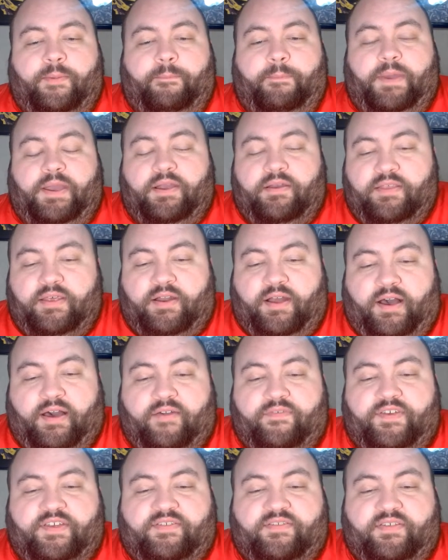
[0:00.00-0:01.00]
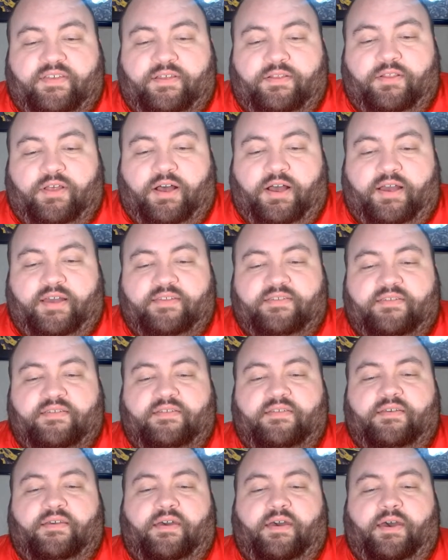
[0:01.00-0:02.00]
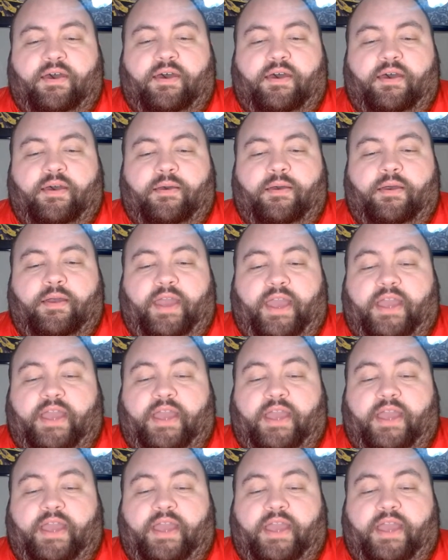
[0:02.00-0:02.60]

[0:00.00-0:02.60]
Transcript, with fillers: Maryland obviously lost uh,